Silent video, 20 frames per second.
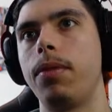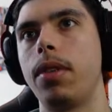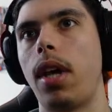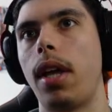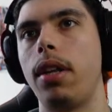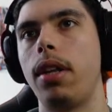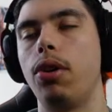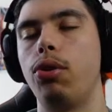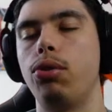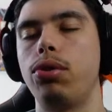
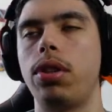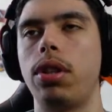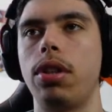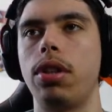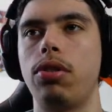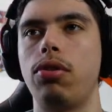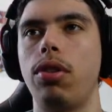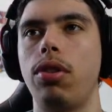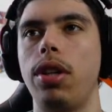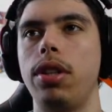And those are
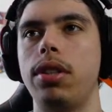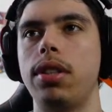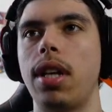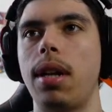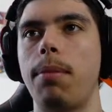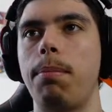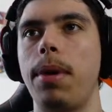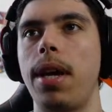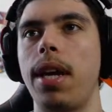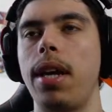the trades
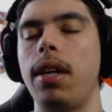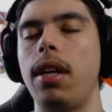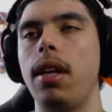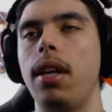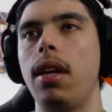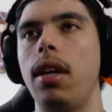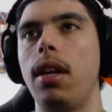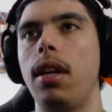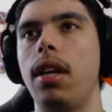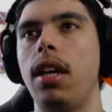that pay.
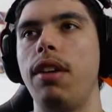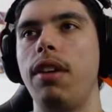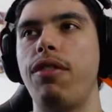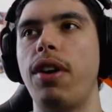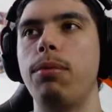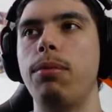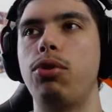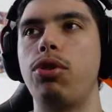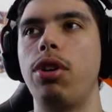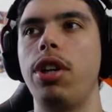If
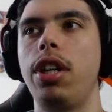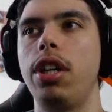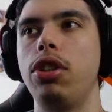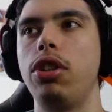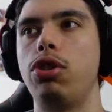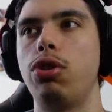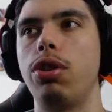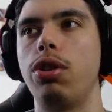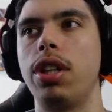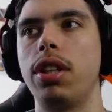I'm
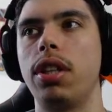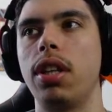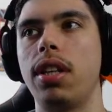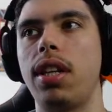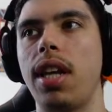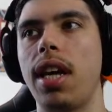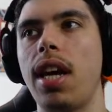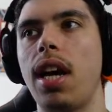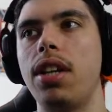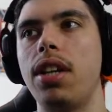trading during the day,